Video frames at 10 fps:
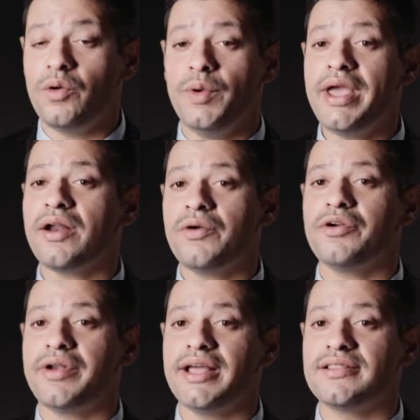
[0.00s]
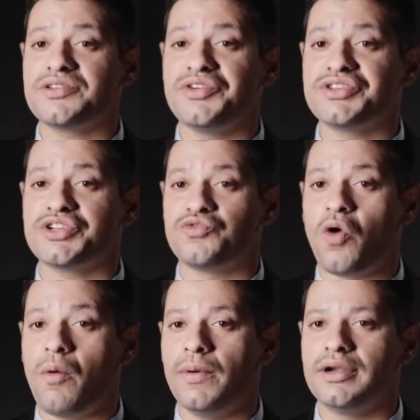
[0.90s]
We are going to take this research
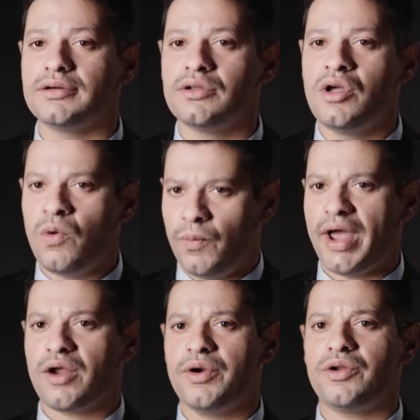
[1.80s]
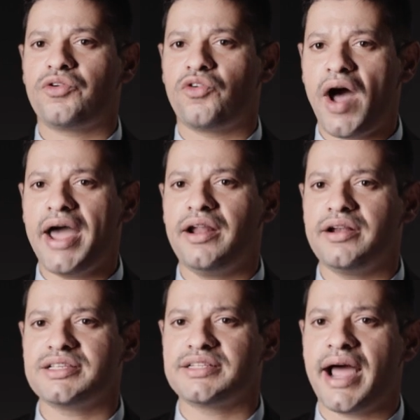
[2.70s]
forward. We are going to try and
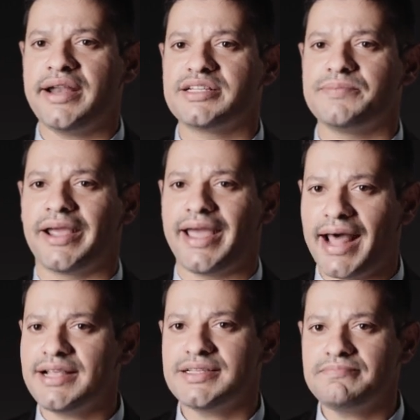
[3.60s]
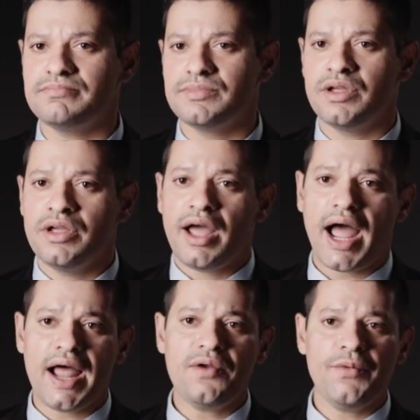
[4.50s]
understand its mechanism,
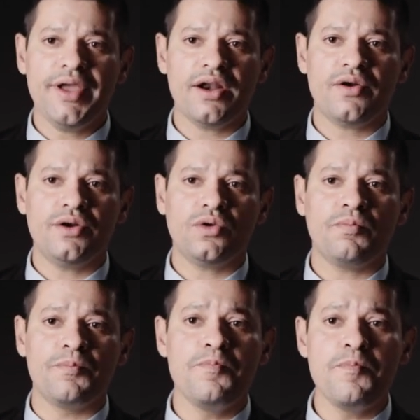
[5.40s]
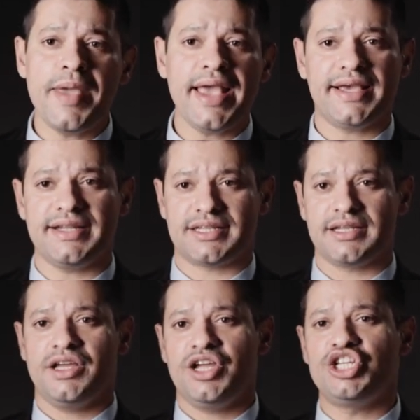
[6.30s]
and we are going to make it
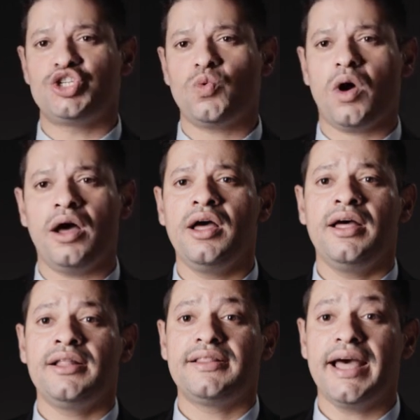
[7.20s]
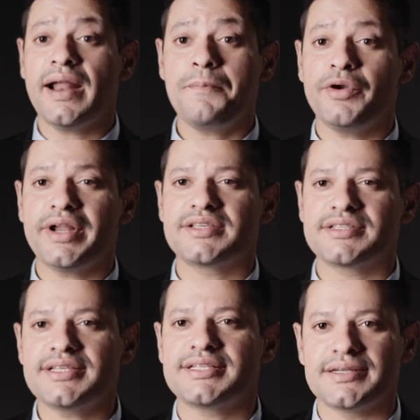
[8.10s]
into a therapeutic
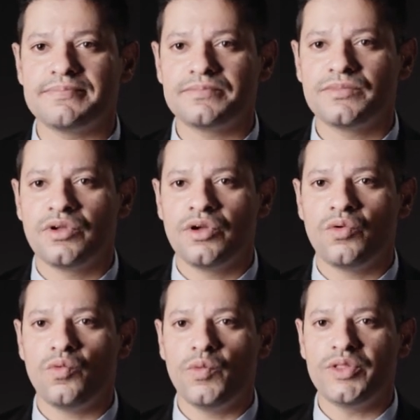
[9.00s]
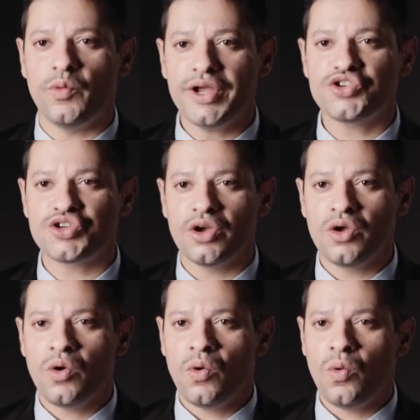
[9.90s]
system with which
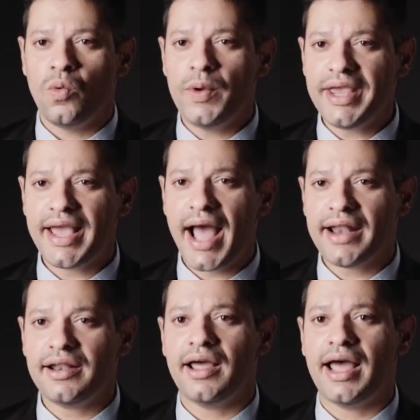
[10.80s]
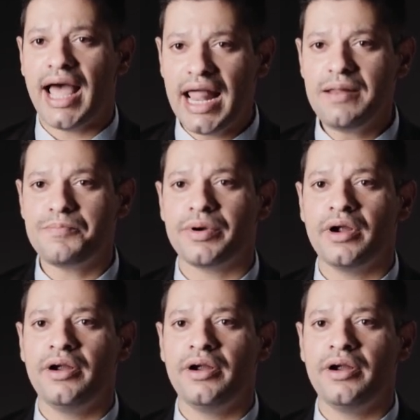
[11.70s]
we can help